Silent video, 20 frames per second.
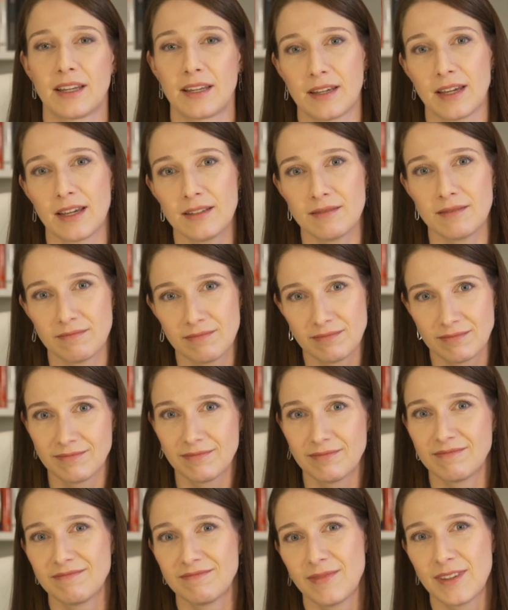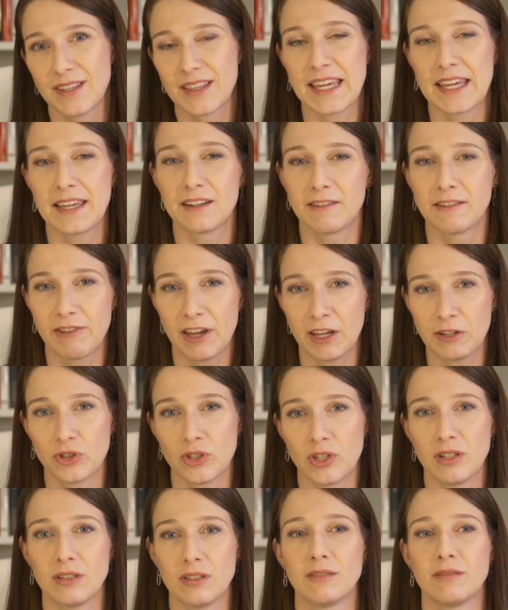Get the
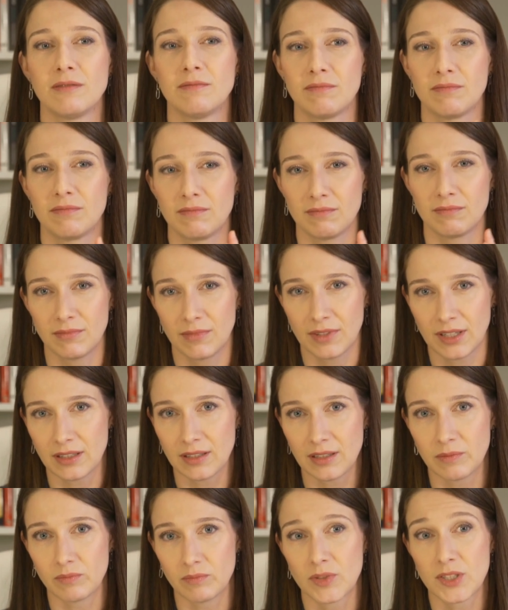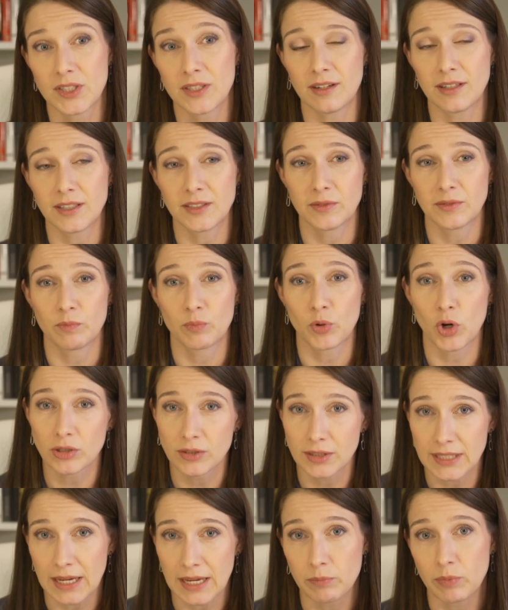innovation and start
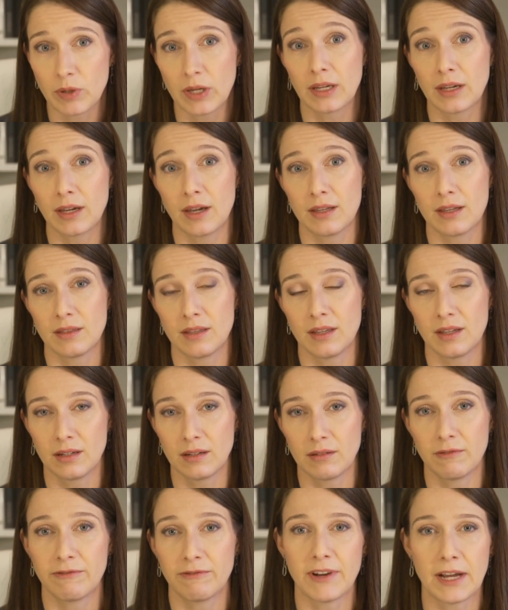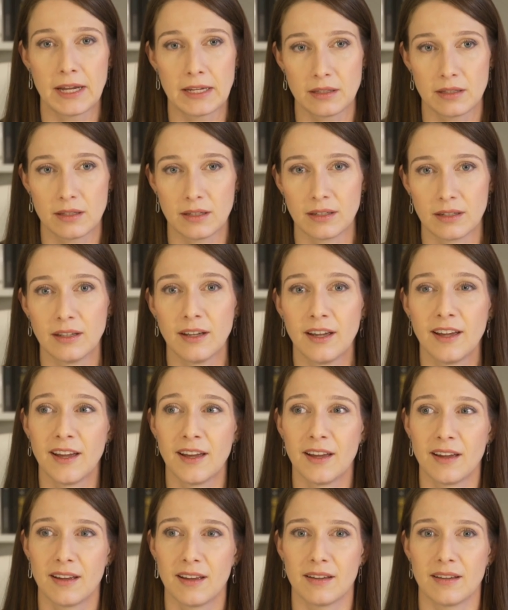prototyping, and then find the
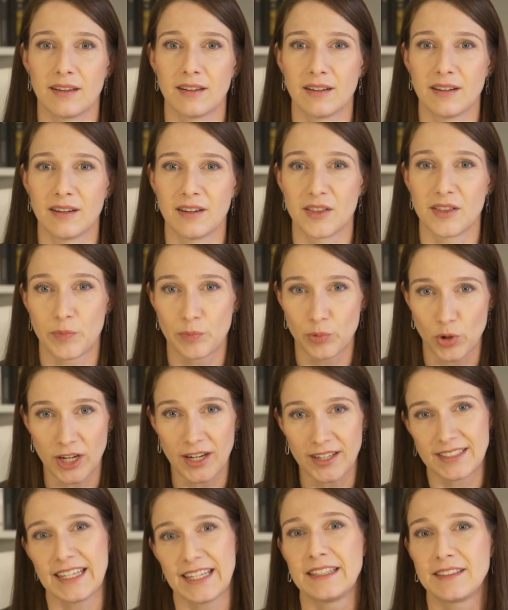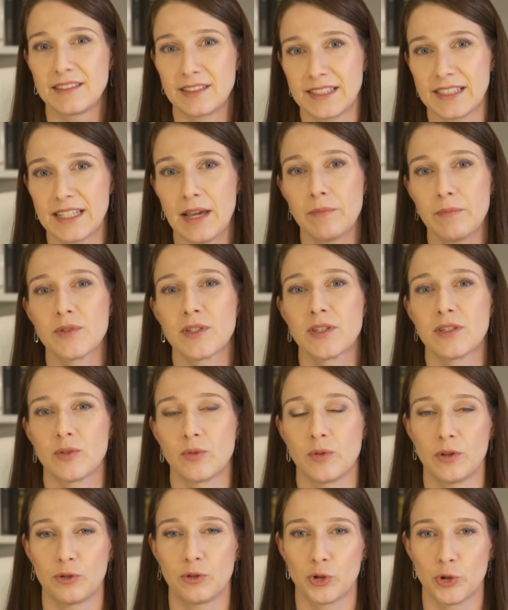product intercept
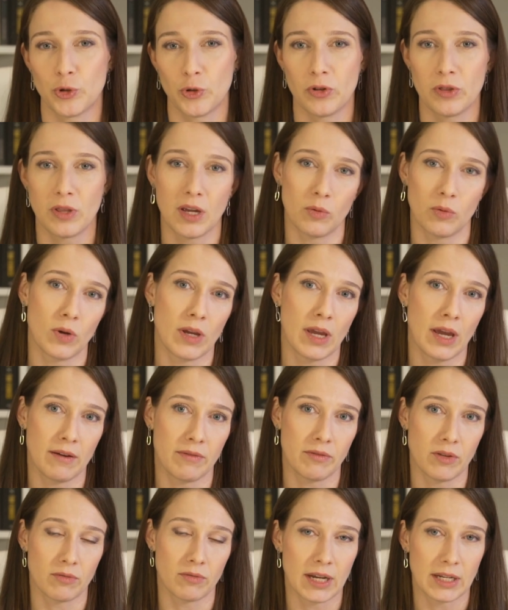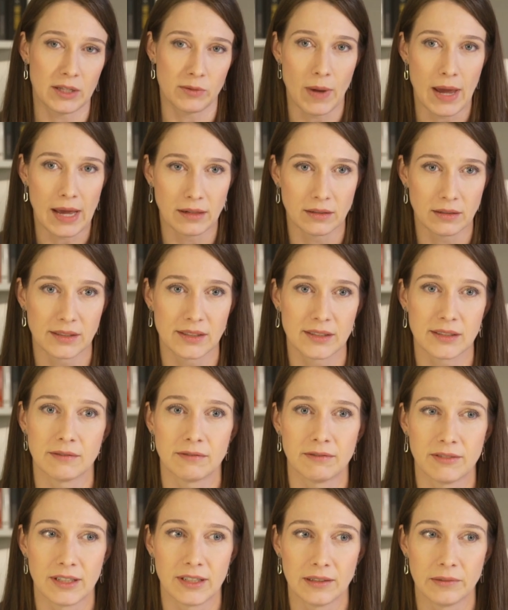to ensure that we have the right balance
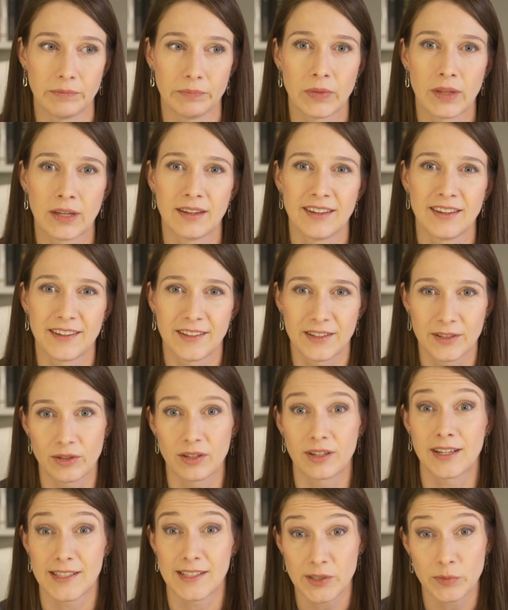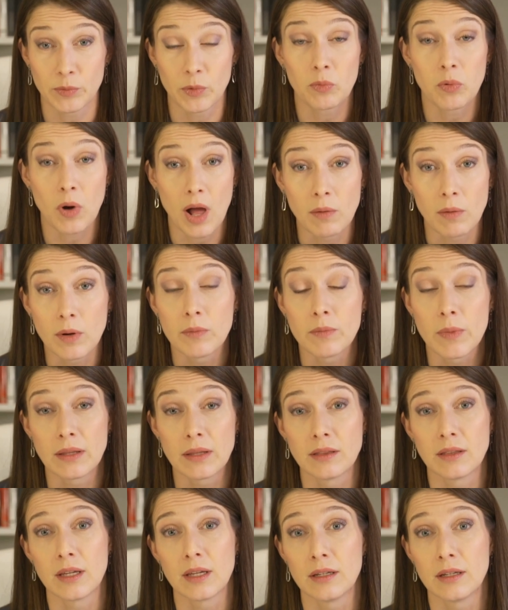of the customer problem
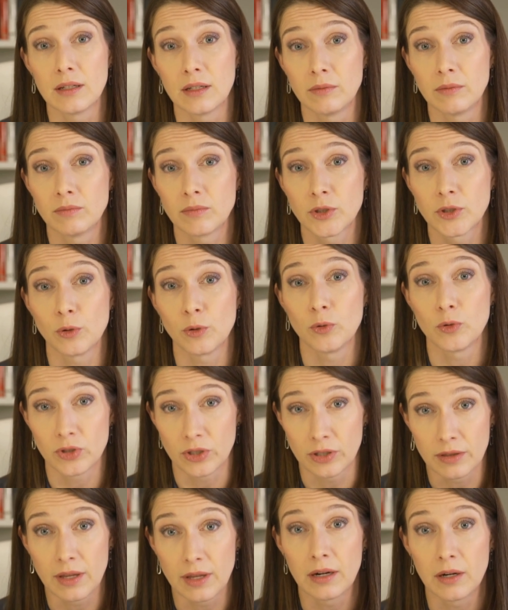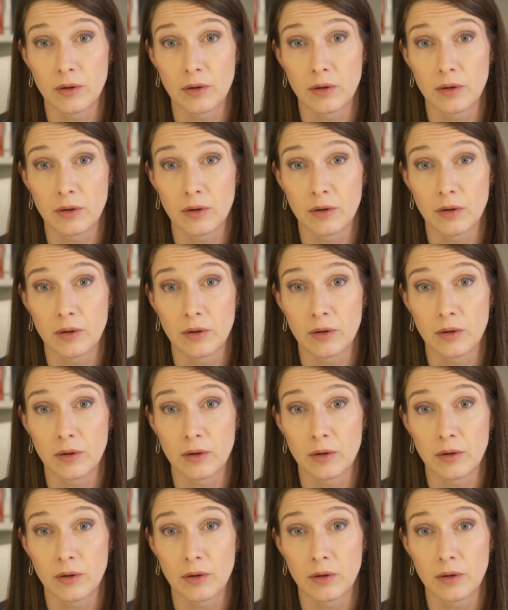and the solution there